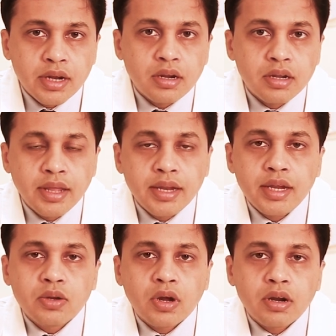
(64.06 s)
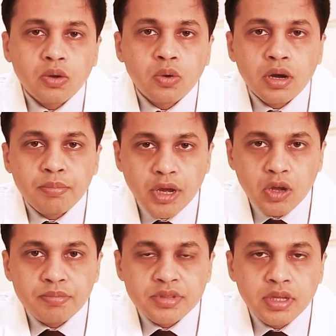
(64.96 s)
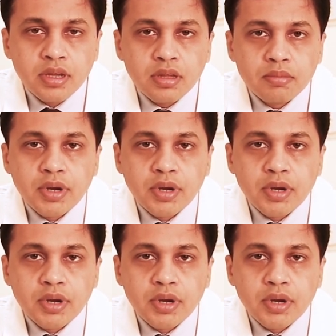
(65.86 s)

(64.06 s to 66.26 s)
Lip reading: that they need to undergo a biopsy,